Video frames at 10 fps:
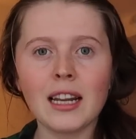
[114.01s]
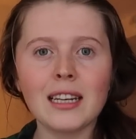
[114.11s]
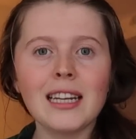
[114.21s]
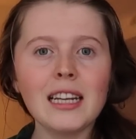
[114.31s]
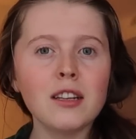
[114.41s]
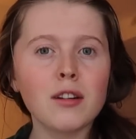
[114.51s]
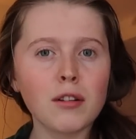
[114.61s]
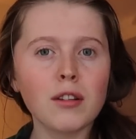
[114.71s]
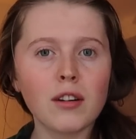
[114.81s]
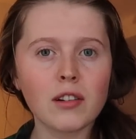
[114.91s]
That need
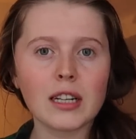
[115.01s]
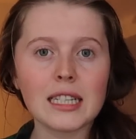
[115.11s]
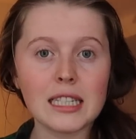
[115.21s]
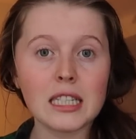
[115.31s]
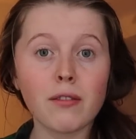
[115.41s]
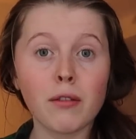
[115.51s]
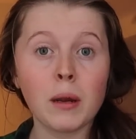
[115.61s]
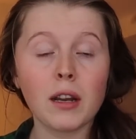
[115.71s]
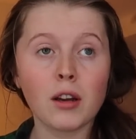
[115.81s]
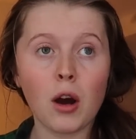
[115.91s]
no longer exists for
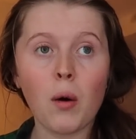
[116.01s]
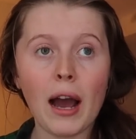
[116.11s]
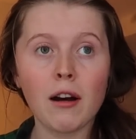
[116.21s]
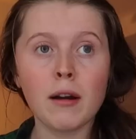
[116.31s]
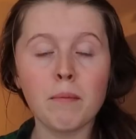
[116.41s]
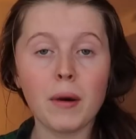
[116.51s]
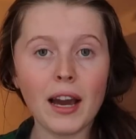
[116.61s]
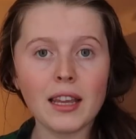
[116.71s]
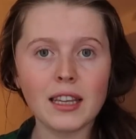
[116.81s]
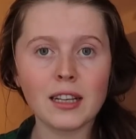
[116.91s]
me to go out and
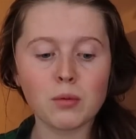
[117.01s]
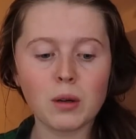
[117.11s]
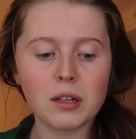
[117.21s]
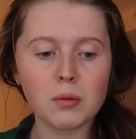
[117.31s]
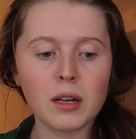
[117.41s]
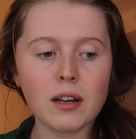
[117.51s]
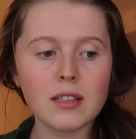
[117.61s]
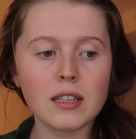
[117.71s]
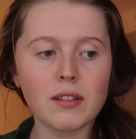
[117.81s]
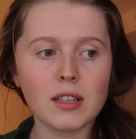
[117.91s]
buy things. Whereas when I
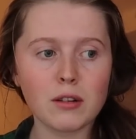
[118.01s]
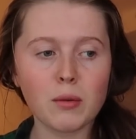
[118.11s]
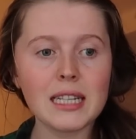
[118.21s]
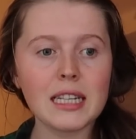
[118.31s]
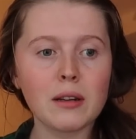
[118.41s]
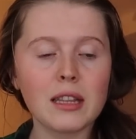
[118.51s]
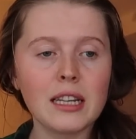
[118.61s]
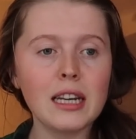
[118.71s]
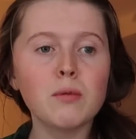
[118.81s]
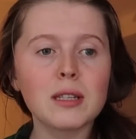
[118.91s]
was living zero waste, the
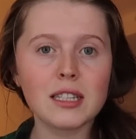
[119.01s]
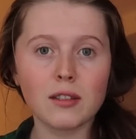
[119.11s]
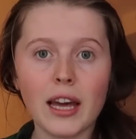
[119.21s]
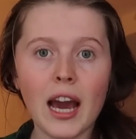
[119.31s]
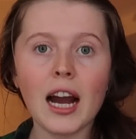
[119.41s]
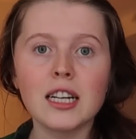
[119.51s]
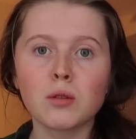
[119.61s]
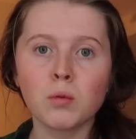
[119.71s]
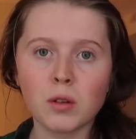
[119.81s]
need was still there, I just